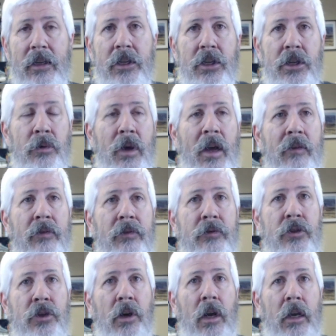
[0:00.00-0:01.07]
You have
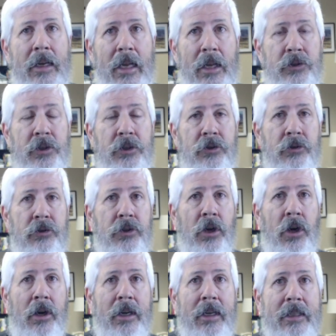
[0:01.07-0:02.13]
accounts that you're
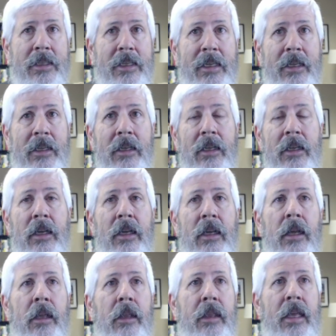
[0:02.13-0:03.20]
targeting.
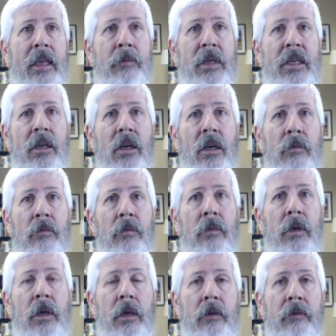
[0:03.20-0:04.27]
They become,
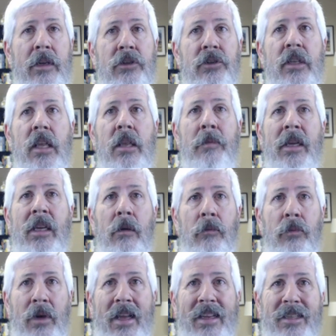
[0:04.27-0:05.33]
eventually they become
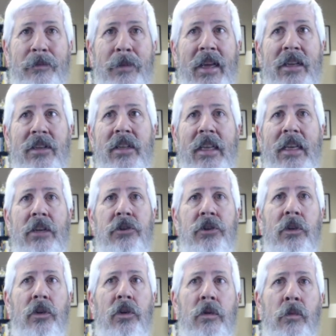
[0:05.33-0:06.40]
prospects. And as you
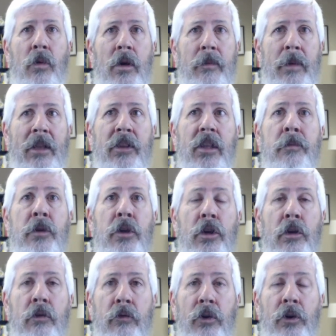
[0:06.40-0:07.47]
learn more about them, you
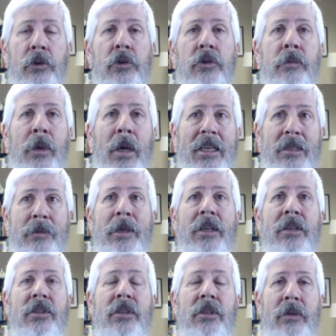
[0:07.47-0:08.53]
convert those
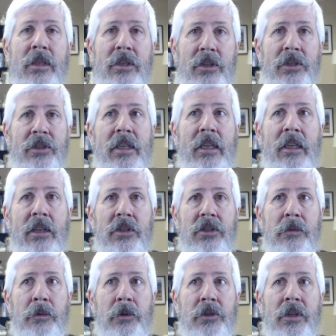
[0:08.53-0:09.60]
prospects to existing
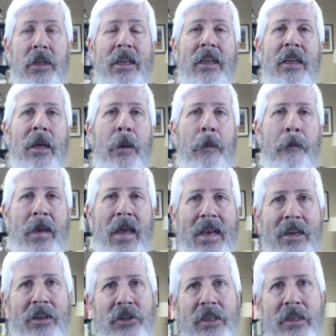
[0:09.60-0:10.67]
customers.
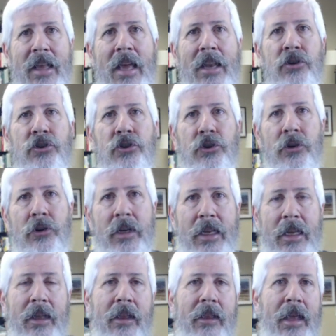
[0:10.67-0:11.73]
Managing that
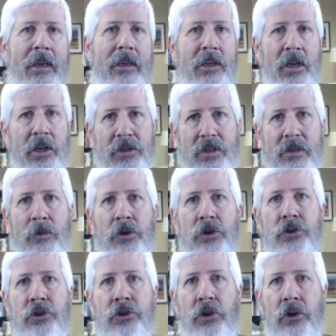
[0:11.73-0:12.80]
journey, that customer
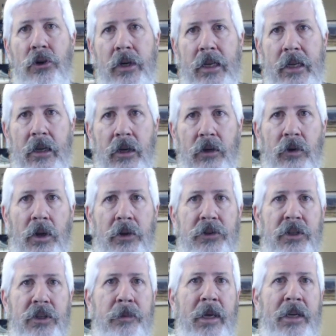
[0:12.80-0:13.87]
journey across
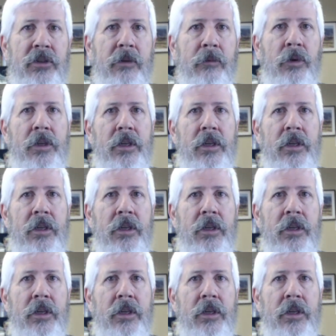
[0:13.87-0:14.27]
the spectrum